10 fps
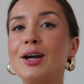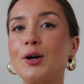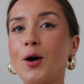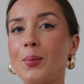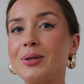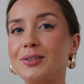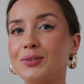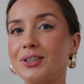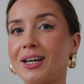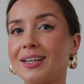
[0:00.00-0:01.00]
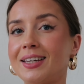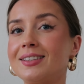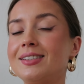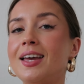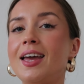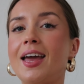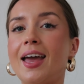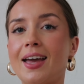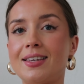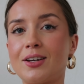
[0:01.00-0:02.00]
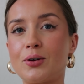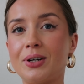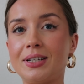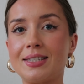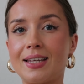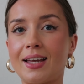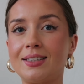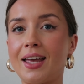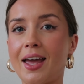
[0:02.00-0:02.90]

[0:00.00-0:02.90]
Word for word: Comment if you like it. As I already said,